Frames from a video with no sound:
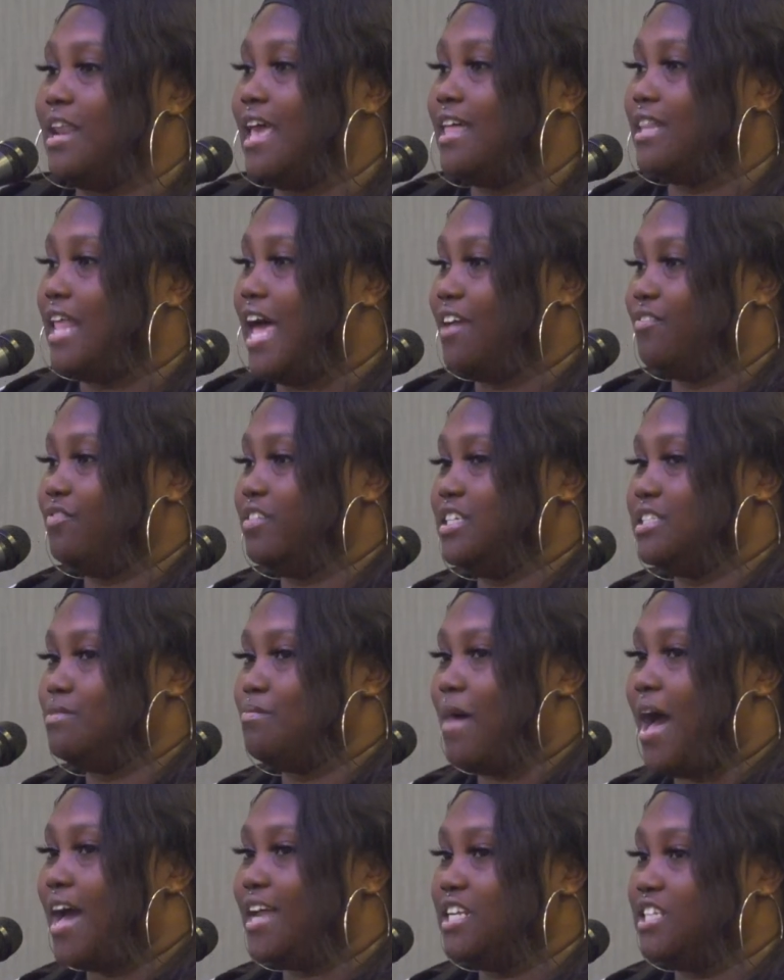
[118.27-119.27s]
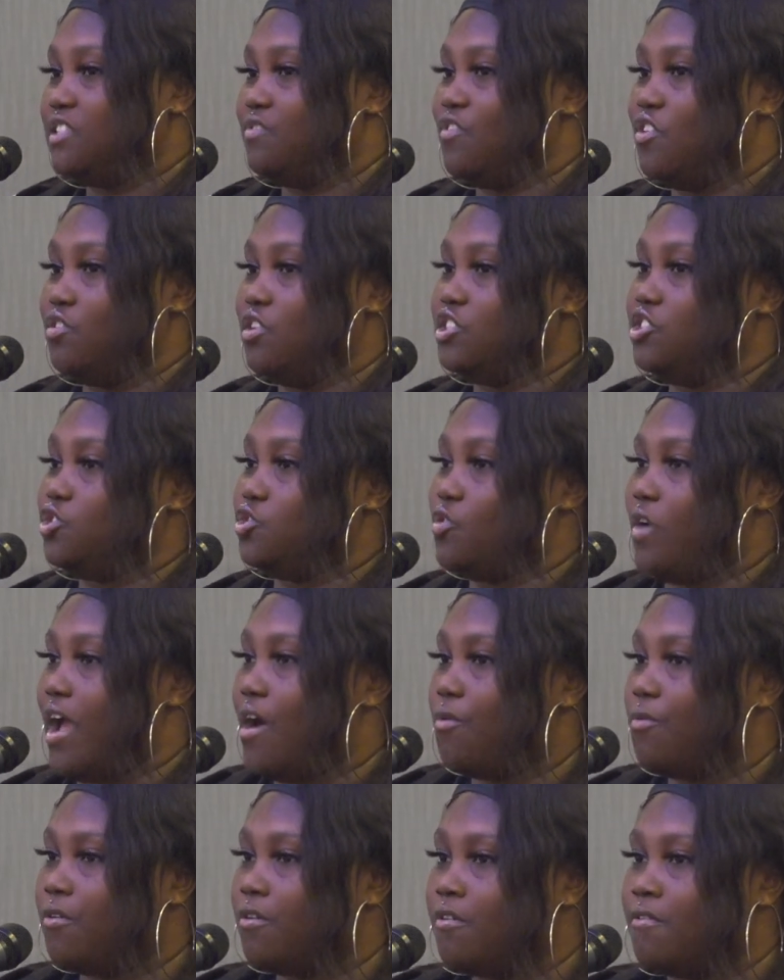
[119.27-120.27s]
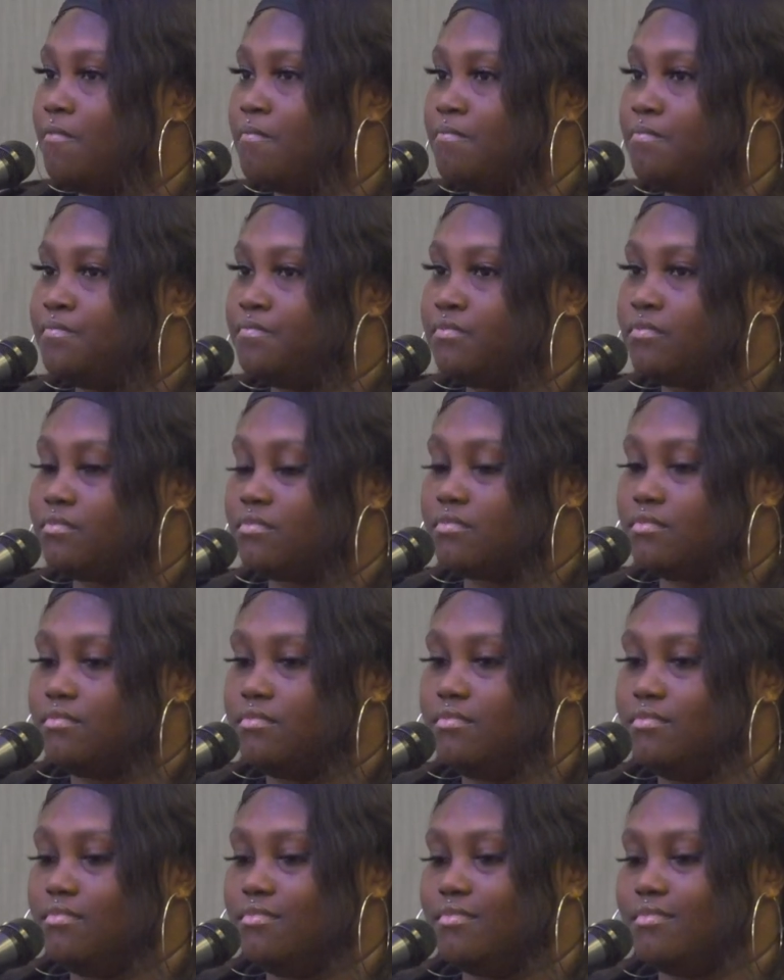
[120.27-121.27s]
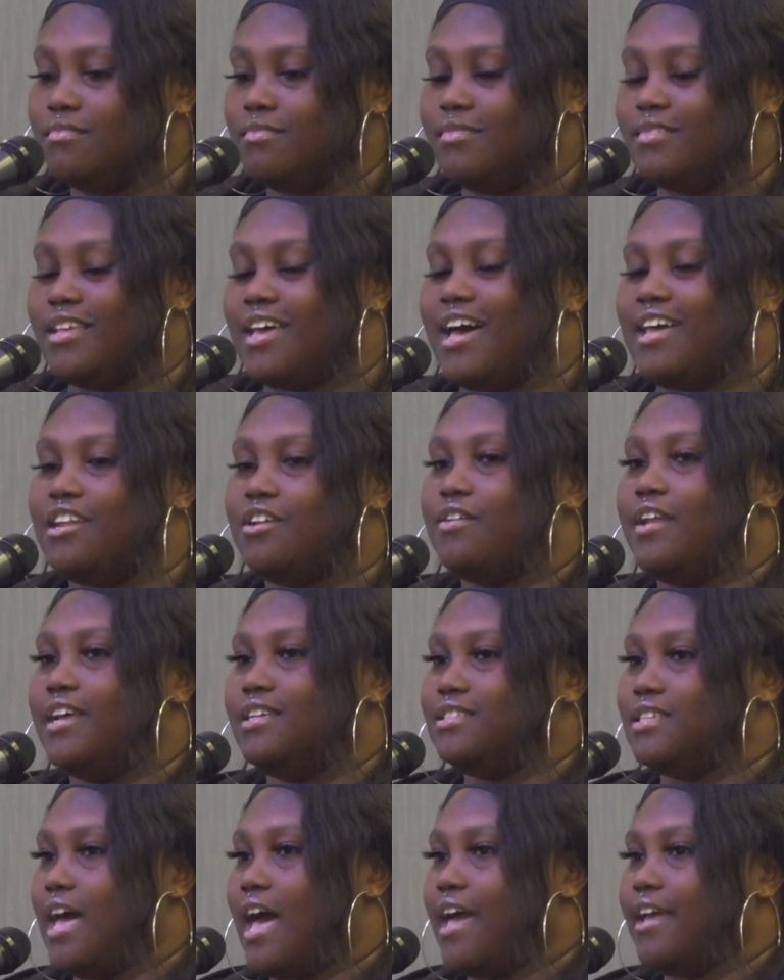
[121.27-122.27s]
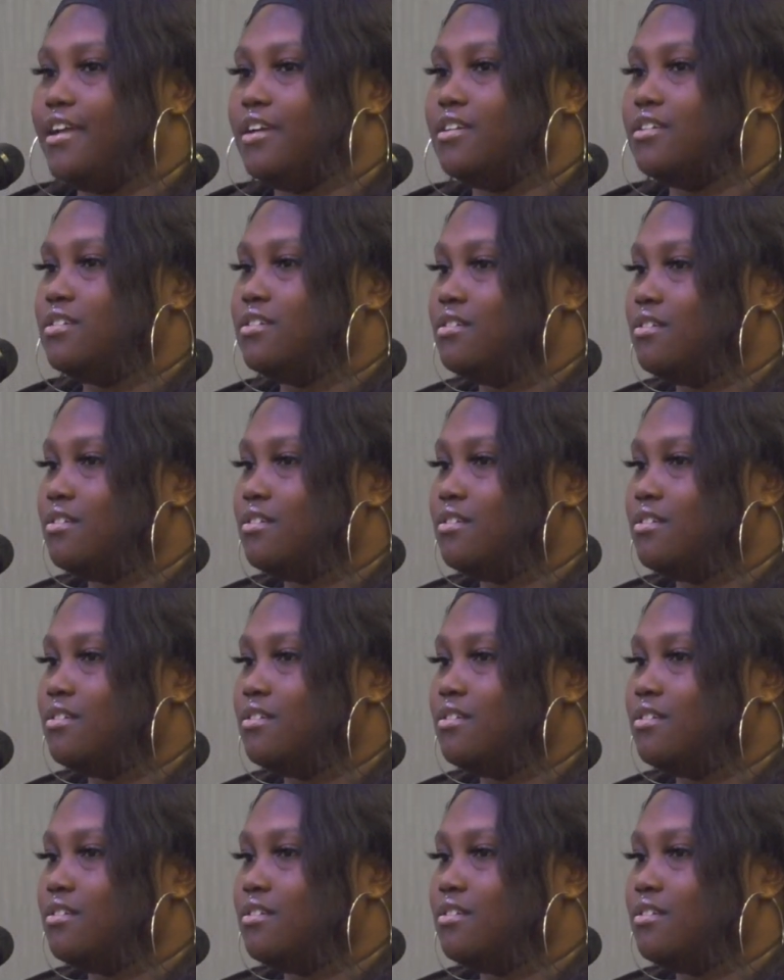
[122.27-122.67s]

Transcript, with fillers: they lifeless bodies feel this drought. I know they tired.